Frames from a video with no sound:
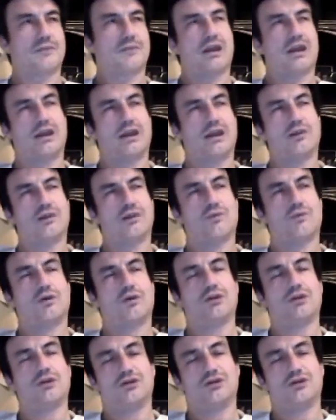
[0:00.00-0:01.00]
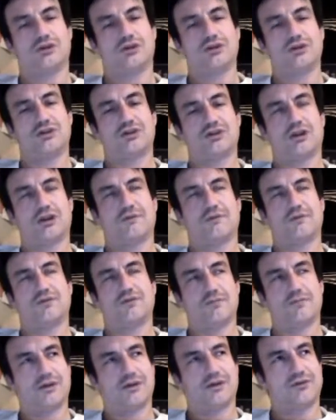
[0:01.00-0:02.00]
and the more you exert yourself, and the
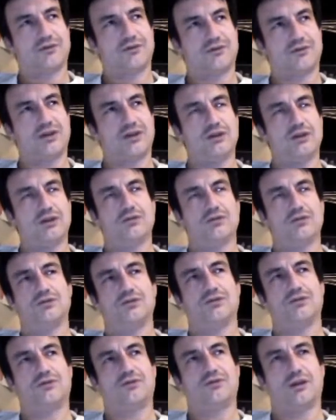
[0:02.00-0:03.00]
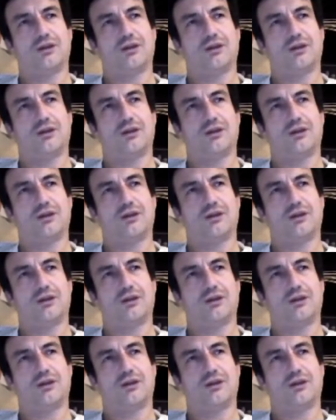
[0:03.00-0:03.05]
muscles get used,